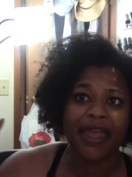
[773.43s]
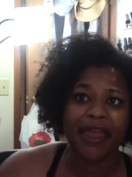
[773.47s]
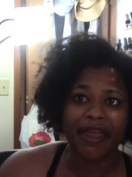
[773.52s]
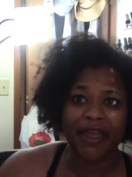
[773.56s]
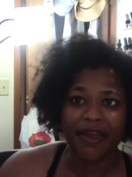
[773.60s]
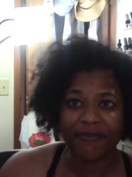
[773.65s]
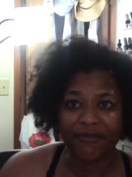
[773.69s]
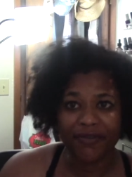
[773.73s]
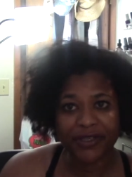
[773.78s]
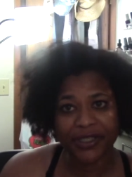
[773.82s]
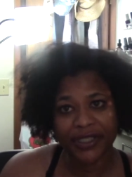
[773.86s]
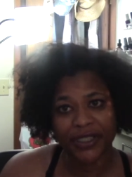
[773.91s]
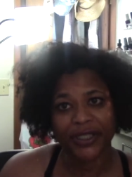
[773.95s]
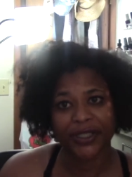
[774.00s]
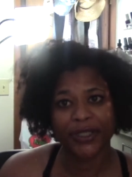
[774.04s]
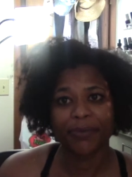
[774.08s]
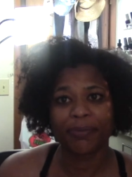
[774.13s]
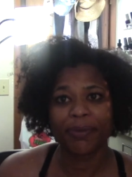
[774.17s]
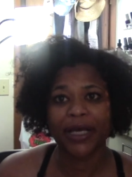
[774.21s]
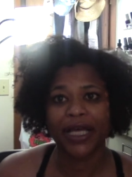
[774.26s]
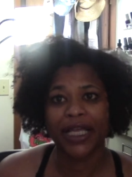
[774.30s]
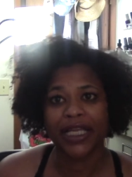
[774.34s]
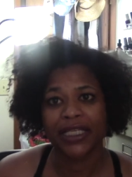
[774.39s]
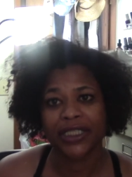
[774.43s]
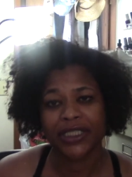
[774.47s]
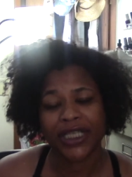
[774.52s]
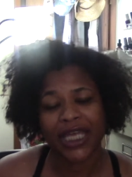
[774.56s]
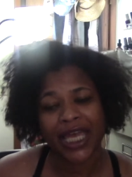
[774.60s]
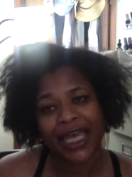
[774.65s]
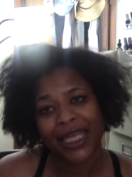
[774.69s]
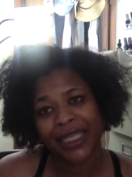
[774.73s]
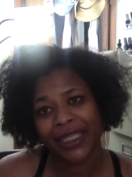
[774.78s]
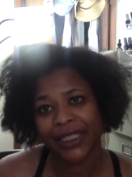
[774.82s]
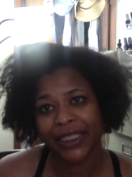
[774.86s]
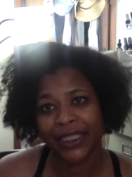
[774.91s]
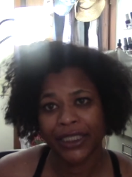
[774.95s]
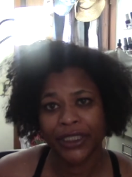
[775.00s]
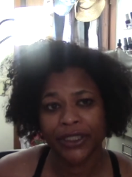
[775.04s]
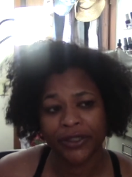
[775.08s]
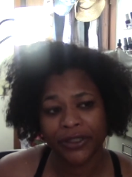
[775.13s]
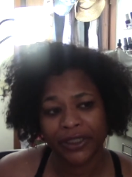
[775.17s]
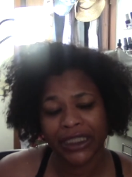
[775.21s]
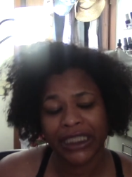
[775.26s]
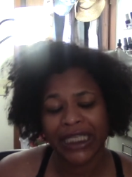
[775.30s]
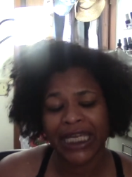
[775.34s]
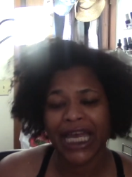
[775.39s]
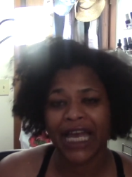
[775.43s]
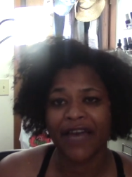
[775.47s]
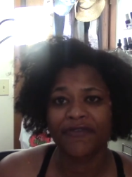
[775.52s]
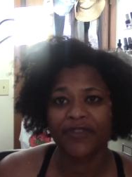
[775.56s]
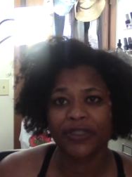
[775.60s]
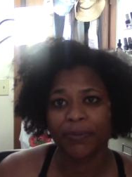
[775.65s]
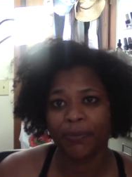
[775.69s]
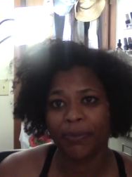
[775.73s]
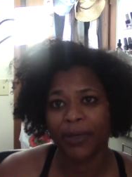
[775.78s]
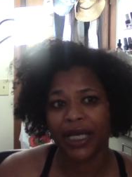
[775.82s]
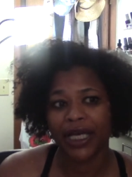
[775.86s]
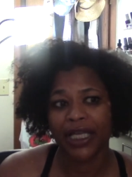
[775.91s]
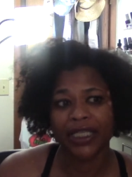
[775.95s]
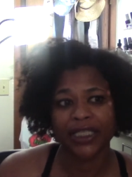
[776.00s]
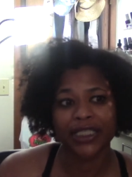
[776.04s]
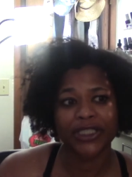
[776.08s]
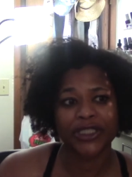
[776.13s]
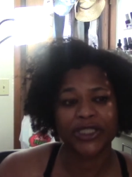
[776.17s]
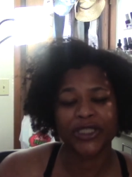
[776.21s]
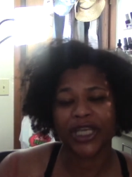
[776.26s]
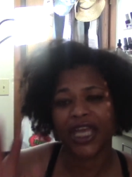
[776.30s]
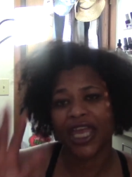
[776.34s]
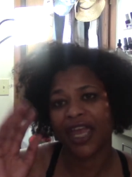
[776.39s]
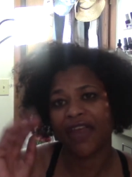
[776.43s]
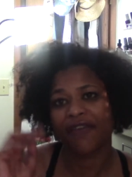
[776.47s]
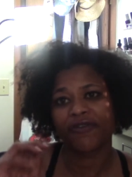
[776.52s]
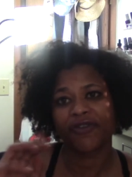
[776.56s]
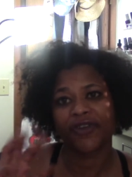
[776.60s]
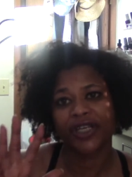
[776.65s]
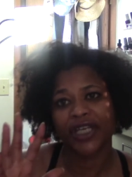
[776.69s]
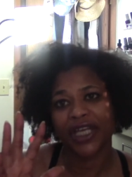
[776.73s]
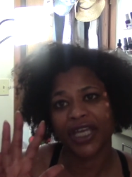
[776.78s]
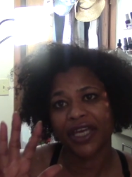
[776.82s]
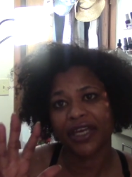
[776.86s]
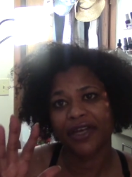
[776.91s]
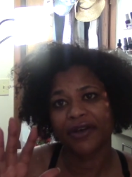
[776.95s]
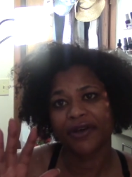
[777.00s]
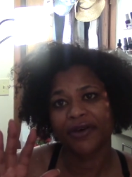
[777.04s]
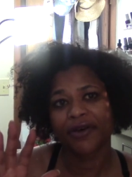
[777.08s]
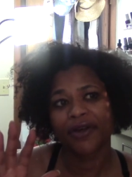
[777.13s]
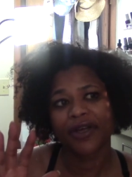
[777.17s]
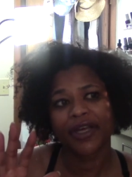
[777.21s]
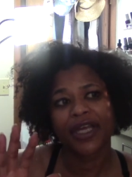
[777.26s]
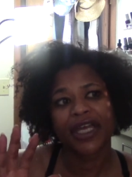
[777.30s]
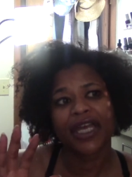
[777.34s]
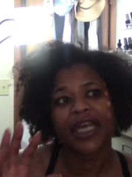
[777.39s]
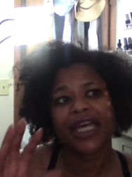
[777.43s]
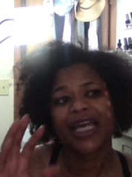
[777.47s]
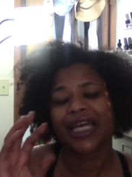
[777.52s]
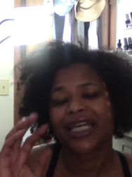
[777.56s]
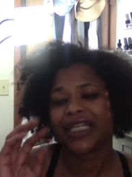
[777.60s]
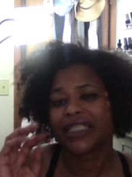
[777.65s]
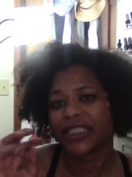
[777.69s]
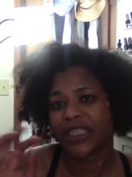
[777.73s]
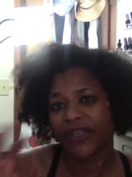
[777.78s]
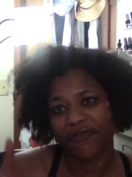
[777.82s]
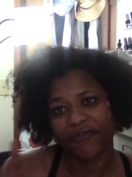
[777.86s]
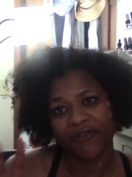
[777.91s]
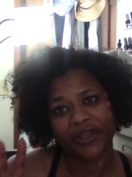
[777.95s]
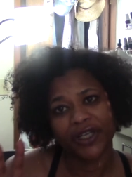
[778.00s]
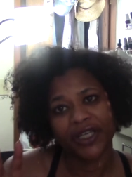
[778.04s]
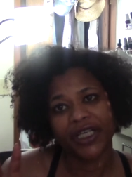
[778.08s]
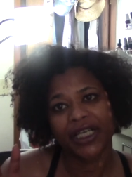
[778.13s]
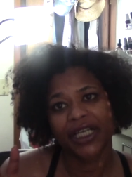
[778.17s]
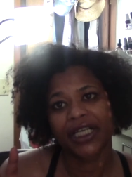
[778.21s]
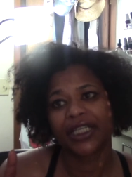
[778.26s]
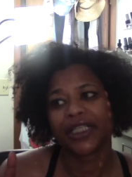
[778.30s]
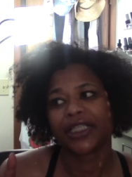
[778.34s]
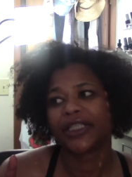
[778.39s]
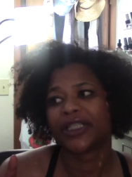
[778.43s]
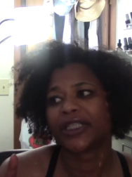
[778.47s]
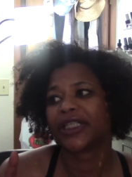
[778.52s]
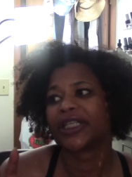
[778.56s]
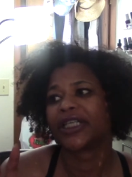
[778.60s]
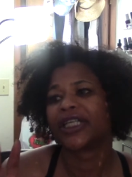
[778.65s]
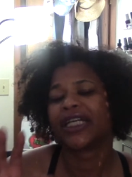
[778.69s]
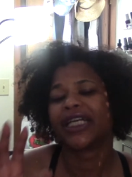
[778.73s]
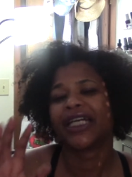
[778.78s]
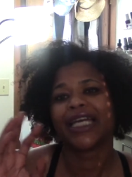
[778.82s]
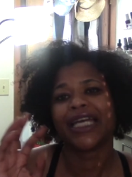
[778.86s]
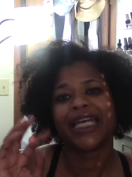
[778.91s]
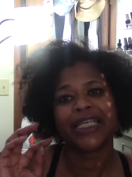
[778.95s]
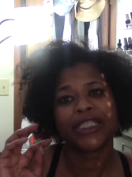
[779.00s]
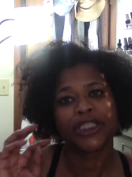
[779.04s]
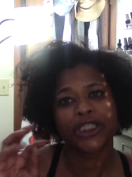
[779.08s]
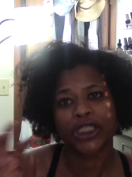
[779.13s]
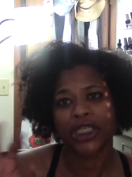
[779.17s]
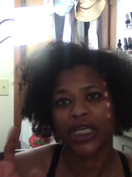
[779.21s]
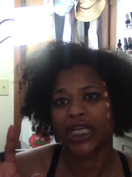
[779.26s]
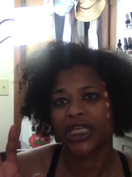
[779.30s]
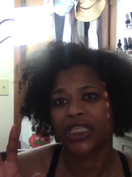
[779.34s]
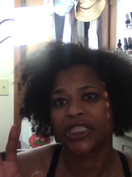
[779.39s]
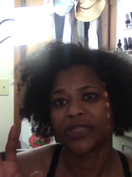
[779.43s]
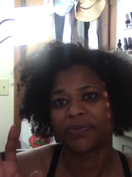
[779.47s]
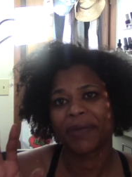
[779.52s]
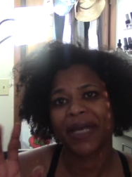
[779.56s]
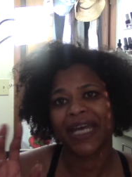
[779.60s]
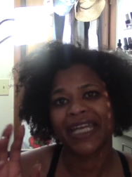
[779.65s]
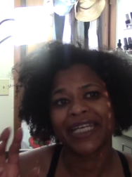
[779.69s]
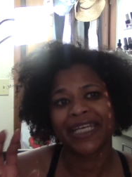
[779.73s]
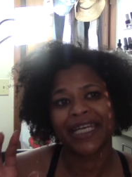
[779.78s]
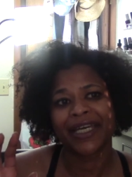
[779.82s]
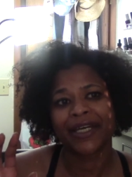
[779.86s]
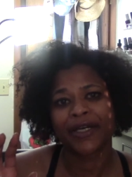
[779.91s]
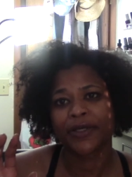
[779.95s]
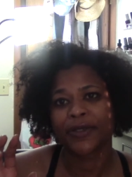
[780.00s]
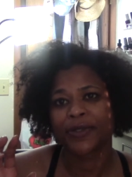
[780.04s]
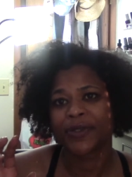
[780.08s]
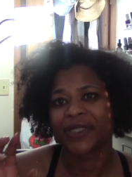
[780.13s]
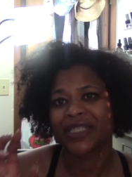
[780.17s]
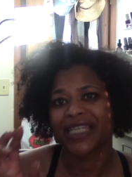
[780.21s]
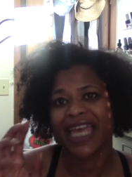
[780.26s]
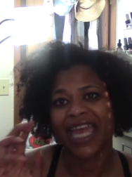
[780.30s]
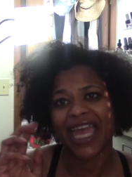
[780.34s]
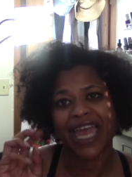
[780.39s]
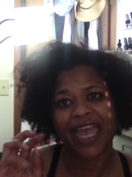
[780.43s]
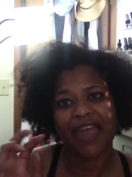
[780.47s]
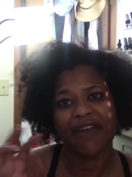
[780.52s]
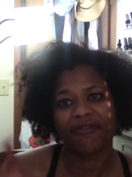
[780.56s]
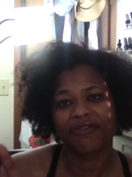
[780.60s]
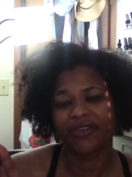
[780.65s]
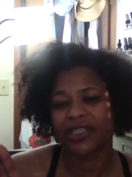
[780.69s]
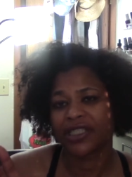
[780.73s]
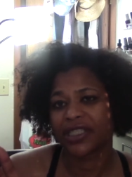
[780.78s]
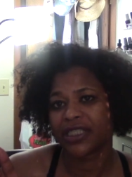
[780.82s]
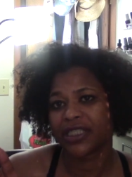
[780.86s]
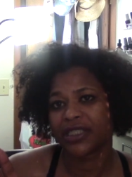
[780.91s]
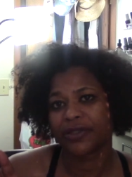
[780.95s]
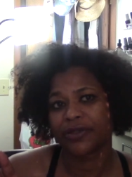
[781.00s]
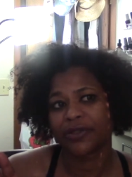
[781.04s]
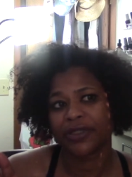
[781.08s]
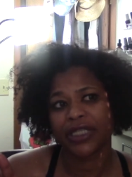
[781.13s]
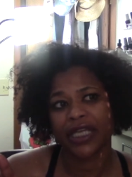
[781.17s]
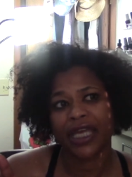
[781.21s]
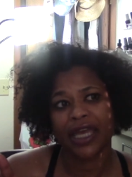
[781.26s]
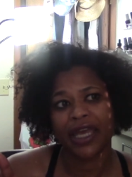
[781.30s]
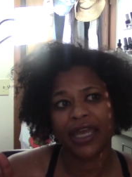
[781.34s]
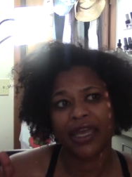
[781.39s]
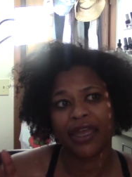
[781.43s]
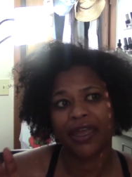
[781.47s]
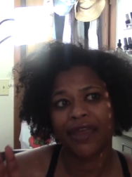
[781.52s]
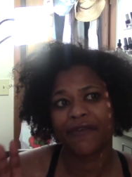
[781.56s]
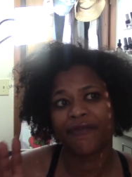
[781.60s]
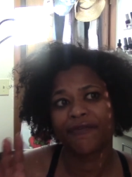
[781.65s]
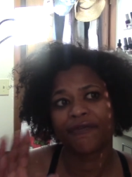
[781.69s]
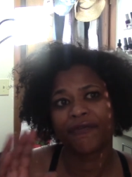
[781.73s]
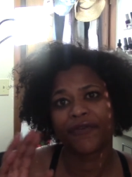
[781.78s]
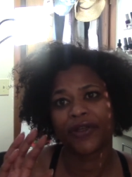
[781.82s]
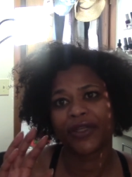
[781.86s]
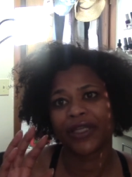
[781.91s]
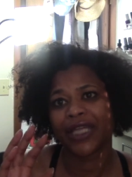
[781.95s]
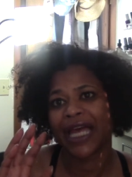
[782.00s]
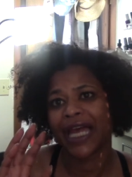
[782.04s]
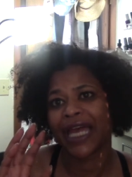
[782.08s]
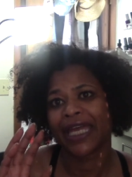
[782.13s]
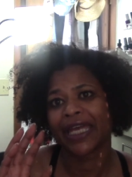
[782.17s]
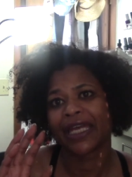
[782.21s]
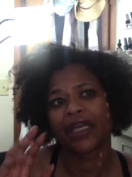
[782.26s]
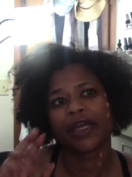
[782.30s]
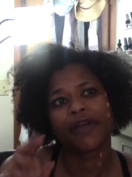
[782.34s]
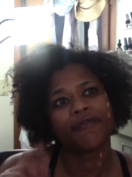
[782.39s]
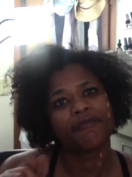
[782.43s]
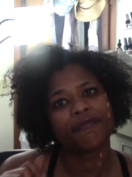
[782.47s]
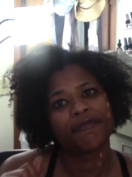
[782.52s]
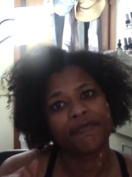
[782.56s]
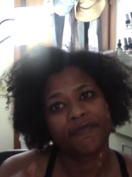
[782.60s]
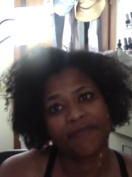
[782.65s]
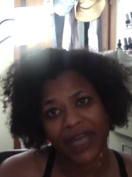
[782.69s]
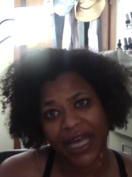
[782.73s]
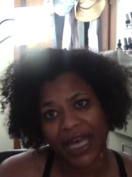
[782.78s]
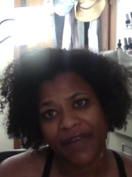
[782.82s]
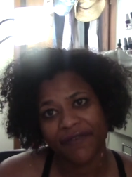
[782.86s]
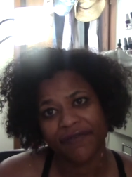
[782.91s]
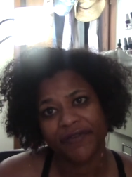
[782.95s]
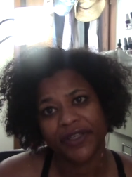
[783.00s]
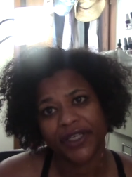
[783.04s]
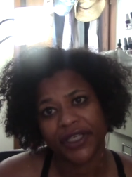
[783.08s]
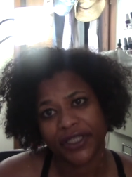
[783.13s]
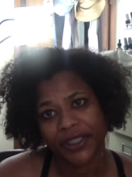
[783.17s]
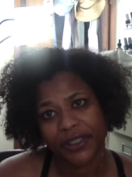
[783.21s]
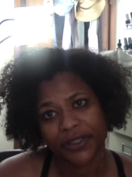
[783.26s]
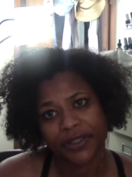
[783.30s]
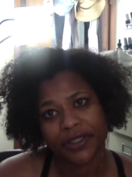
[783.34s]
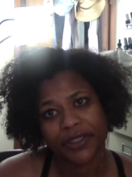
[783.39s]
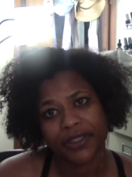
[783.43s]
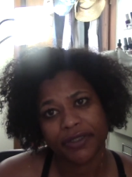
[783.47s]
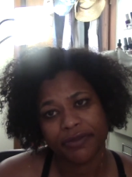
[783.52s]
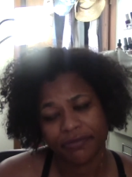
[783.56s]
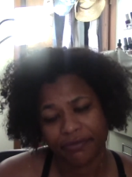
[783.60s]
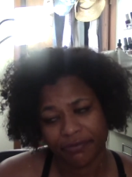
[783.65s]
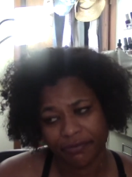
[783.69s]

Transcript: every single polish, I literally have to polish every nail a different color and change my nails every single day for 5 years.